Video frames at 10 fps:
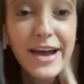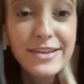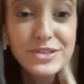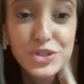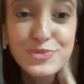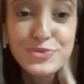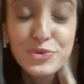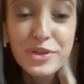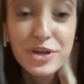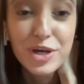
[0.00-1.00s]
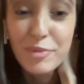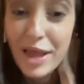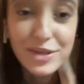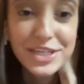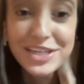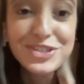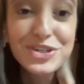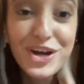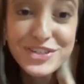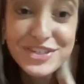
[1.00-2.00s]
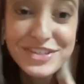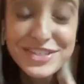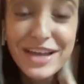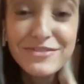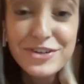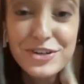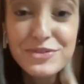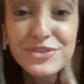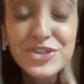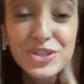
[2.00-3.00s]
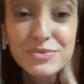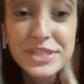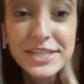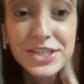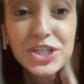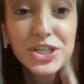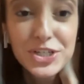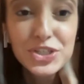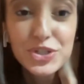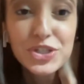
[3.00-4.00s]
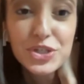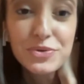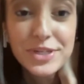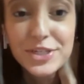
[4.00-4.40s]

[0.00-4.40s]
I Zoomed with um, Ali Antonati this afternoon, and she was like, You can do it.